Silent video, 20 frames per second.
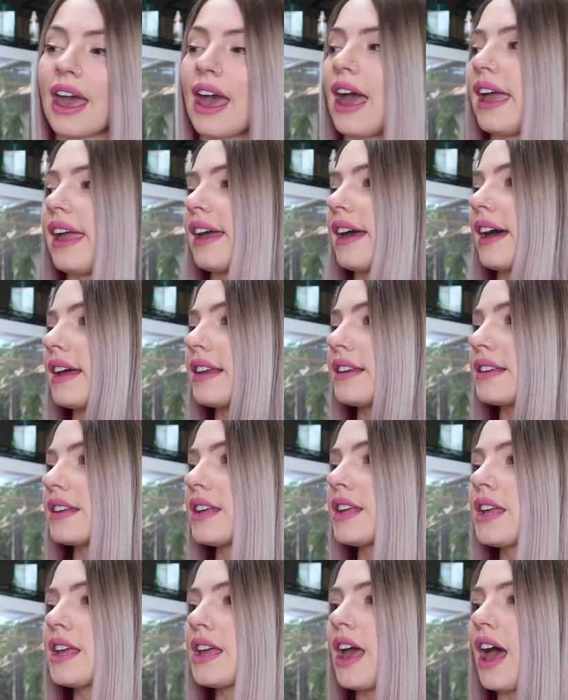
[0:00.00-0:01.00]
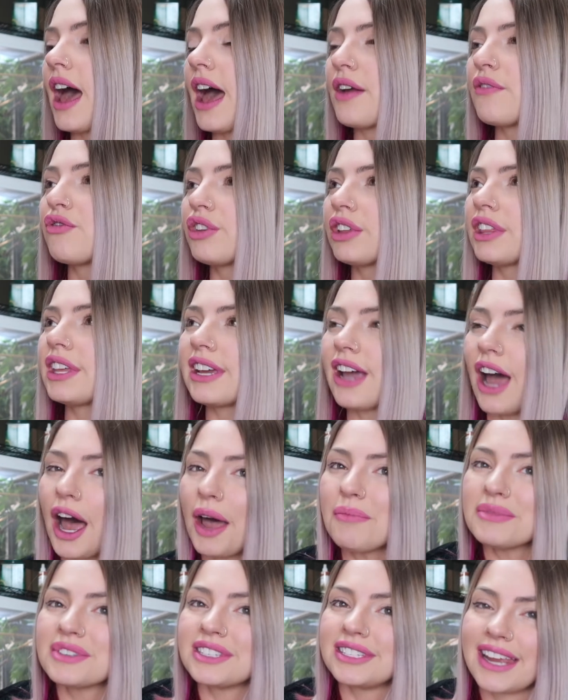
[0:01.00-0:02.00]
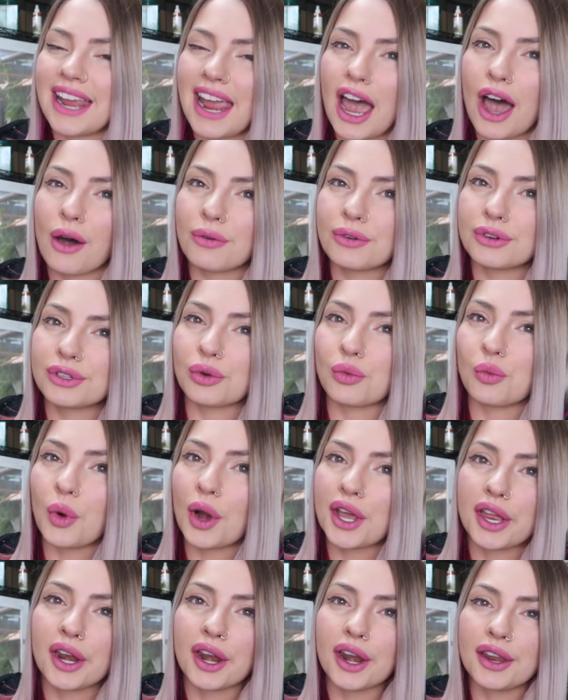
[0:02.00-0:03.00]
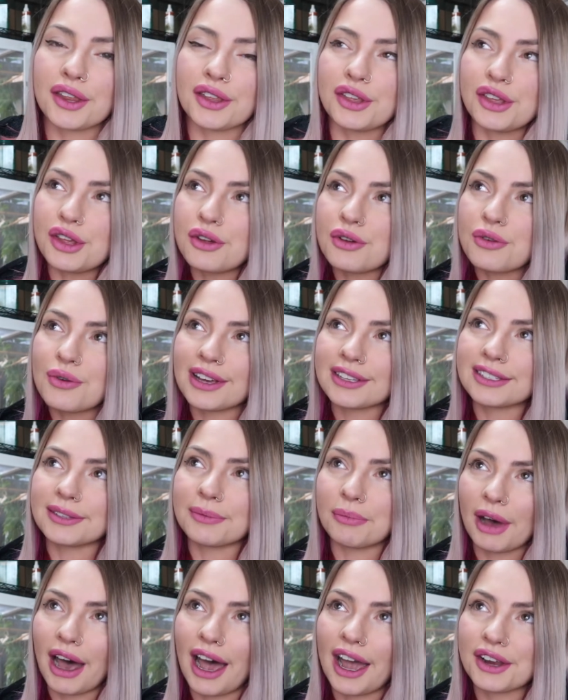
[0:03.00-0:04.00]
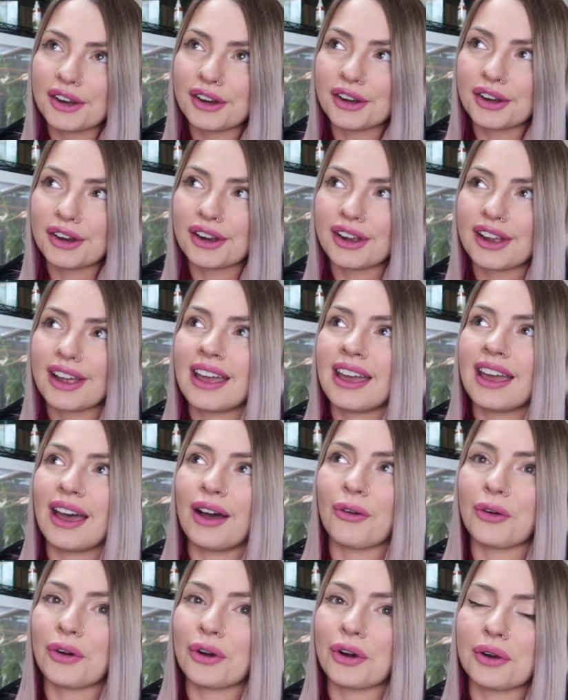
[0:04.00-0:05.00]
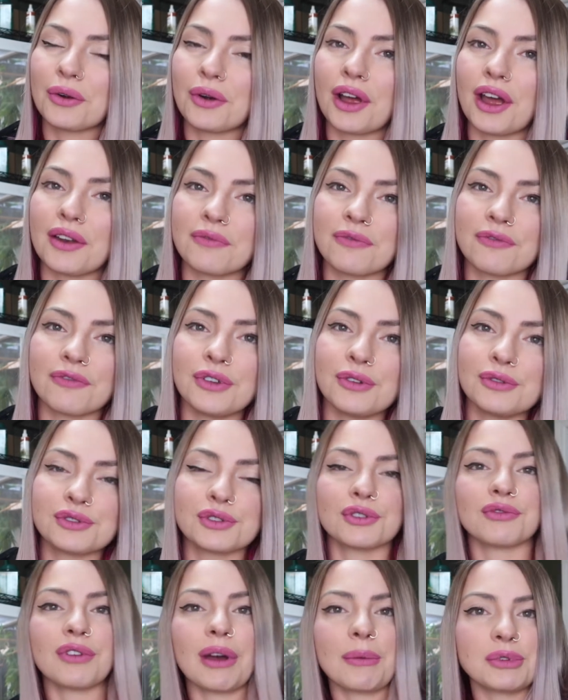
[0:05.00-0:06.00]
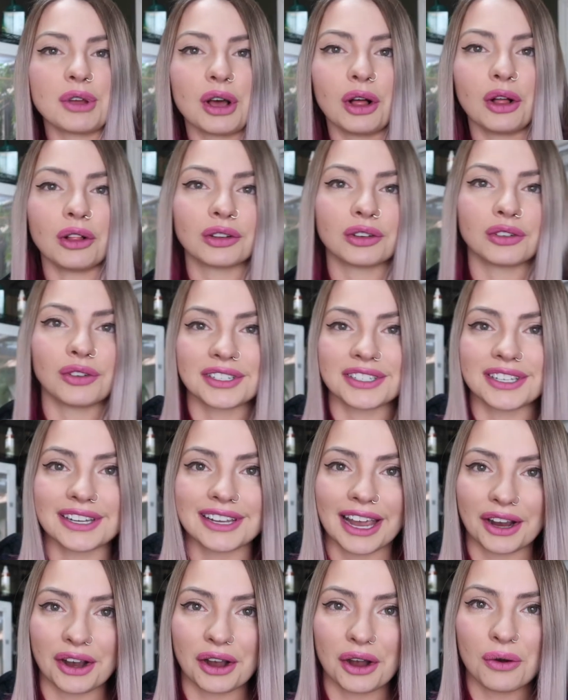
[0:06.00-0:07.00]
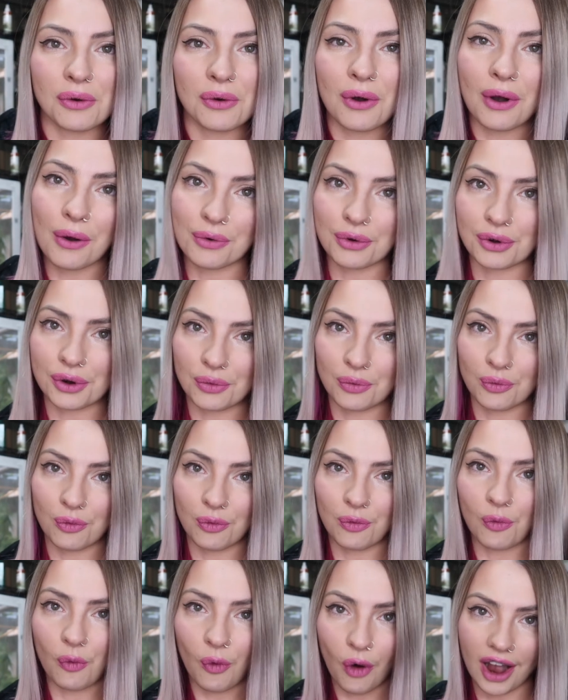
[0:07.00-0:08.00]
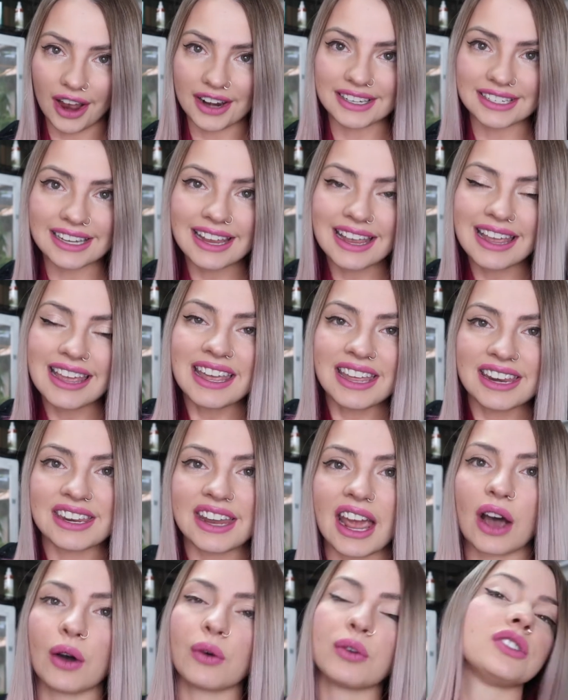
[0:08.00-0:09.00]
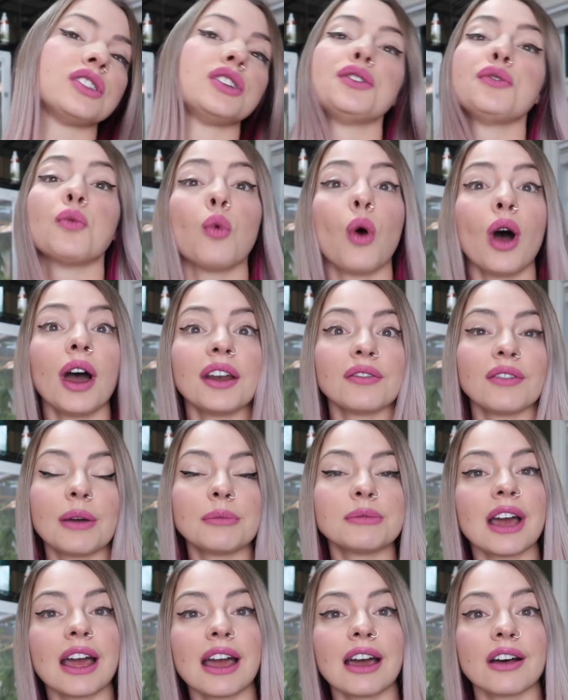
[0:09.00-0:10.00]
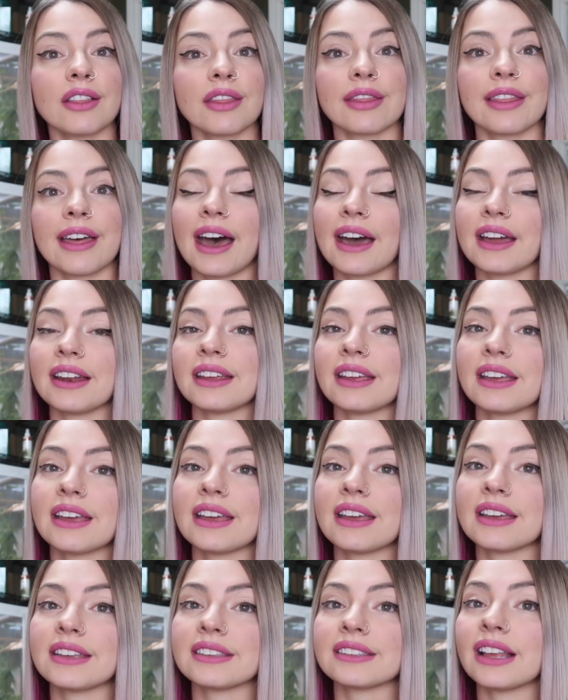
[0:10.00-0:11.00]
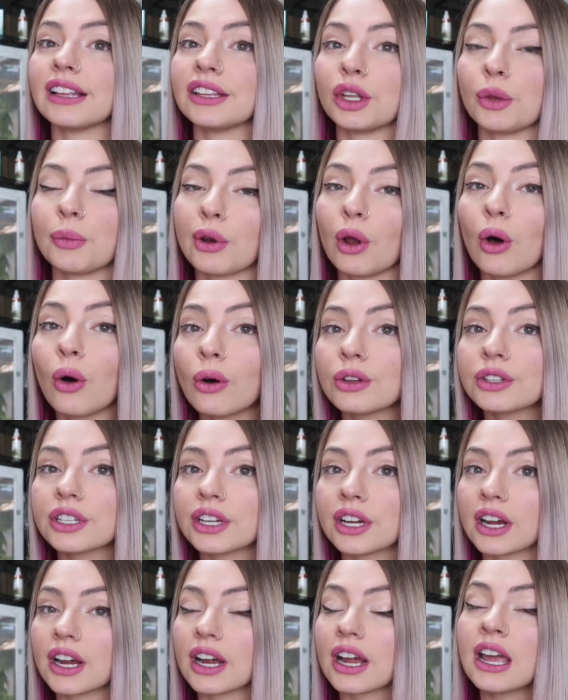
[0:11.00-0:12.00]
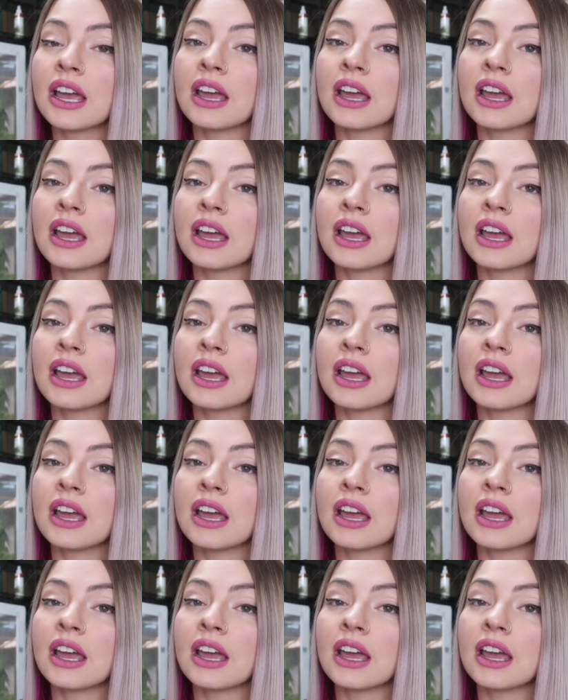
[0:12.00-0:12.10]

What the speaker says: And it really comes down to what you as a buyer or a future reptile crested gecko owner want. Now, do you want a reptile that is a little bit older